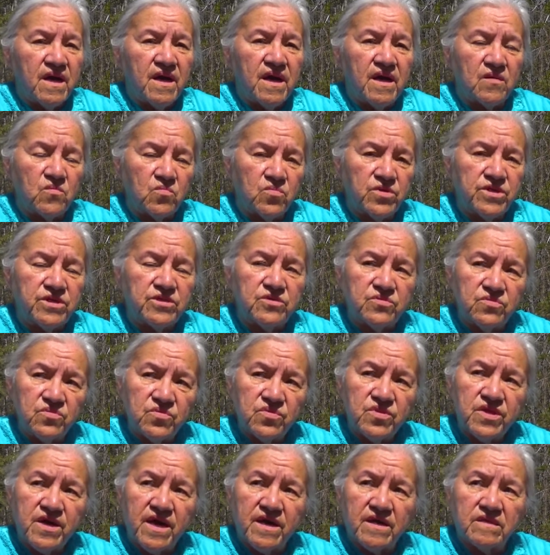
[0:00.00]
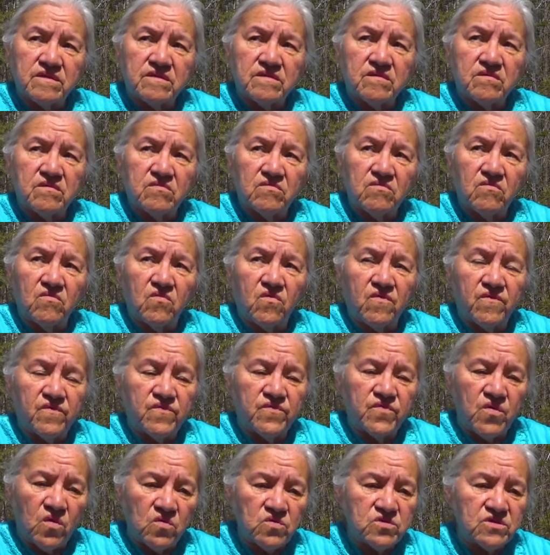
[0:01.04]
And we do that, well,
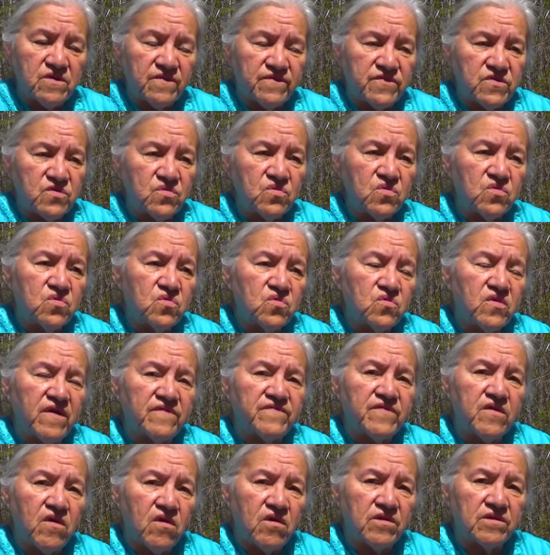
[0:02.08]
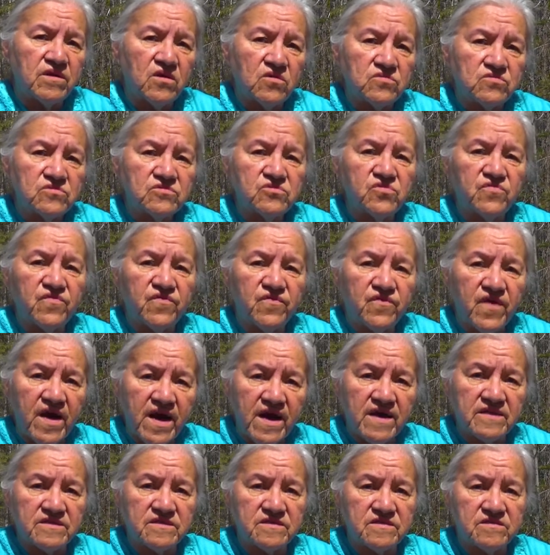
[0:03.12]
those of you who have gone out to
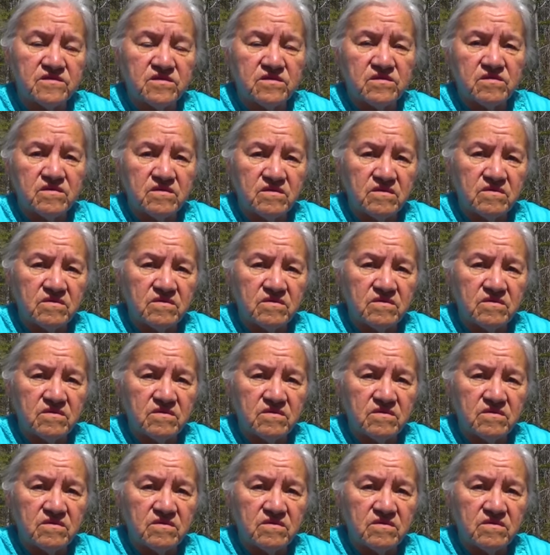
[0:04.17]
fast,